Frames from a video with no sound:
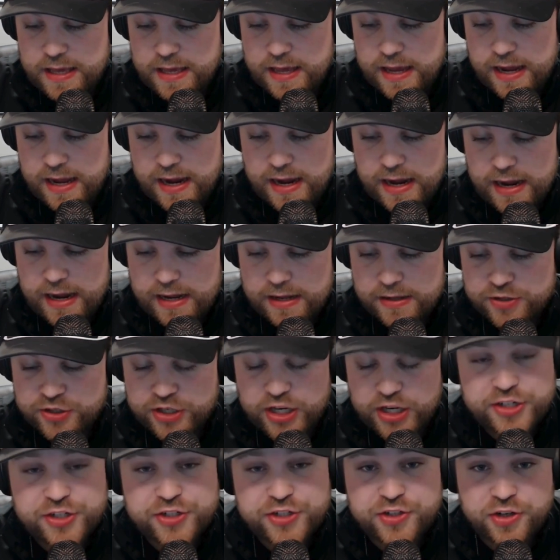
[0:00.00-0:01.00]
and
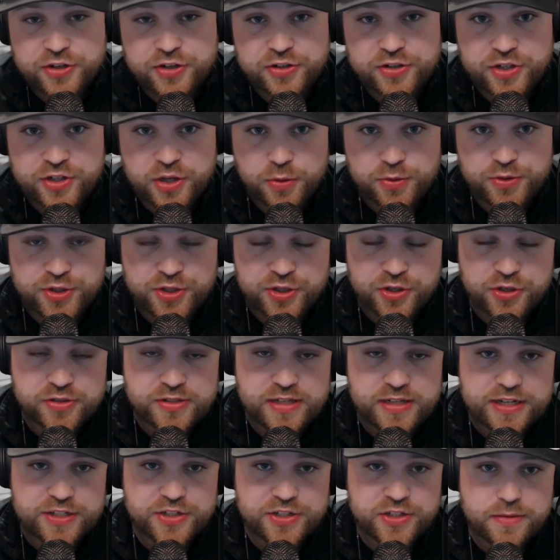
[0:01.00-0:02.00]
Coach
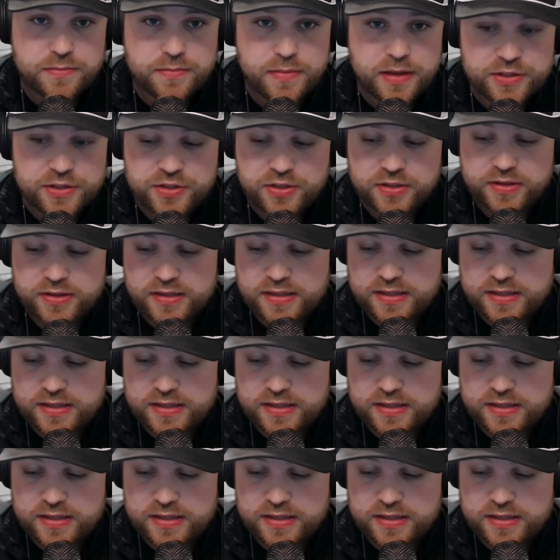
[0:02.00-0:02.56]
Schertz actually mentioned